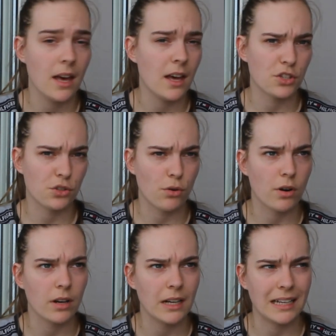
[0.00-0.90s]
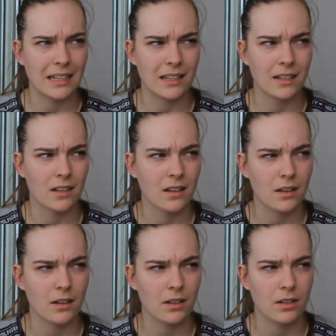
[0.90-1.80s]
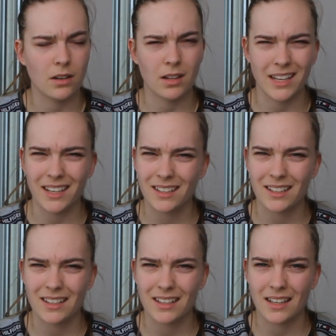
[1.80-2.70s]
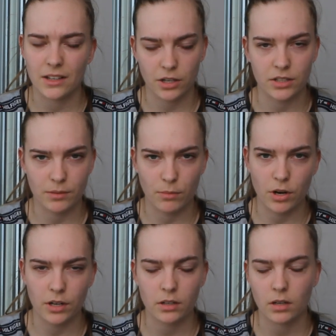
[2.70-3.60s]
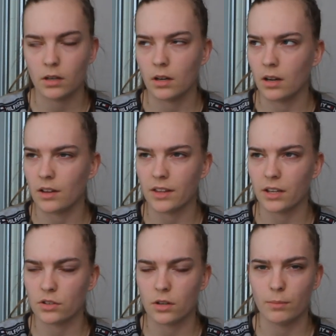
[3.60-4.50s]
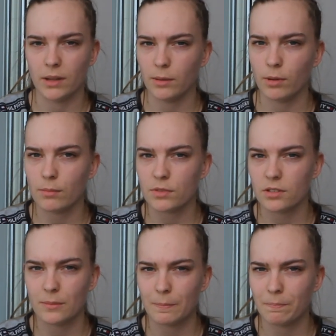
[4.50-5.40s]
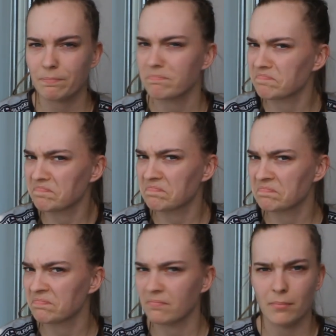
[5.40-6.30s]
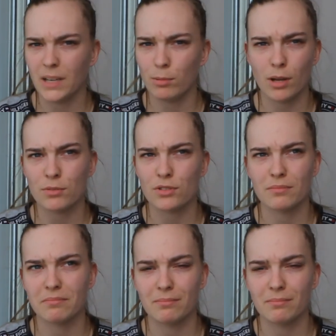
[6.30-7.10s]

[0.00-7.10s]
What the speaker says: a store in Kolding here in Denmark. I think it's called Billy Blomst. Billy Blomst.